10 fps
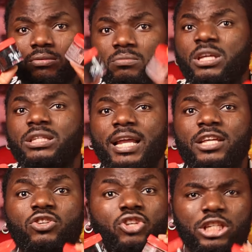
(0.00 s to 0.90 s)
Me
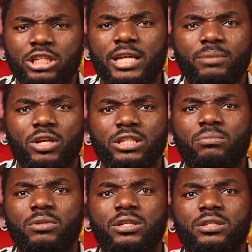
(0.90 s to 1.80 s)
telling you need them
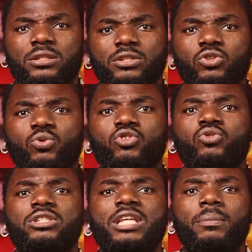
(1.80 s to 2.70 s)
doesn't mean you
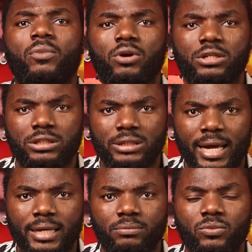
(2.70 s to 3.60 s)
use them all the
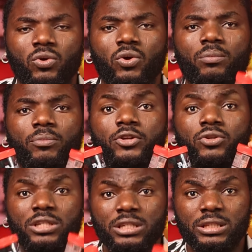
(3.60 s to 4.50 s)
time, but
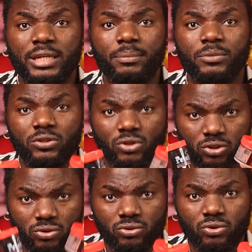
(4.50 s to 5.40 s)
you need them in your
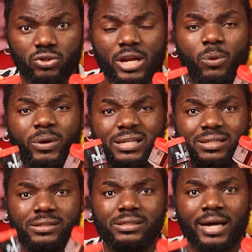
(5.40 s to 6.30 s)
studio so that when the
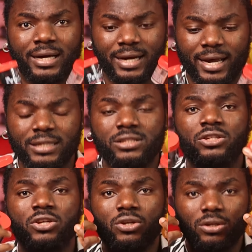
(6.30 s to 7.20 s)
need arises,
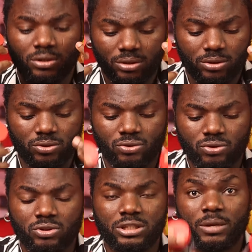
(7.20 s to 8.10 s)
you
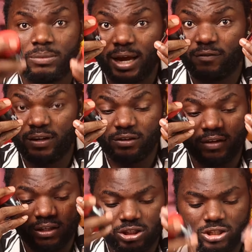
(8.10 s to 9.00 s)
use them. They are very,
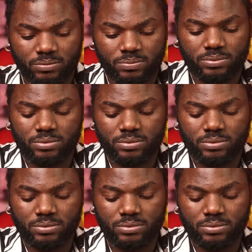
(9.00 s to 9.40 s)
very cheap.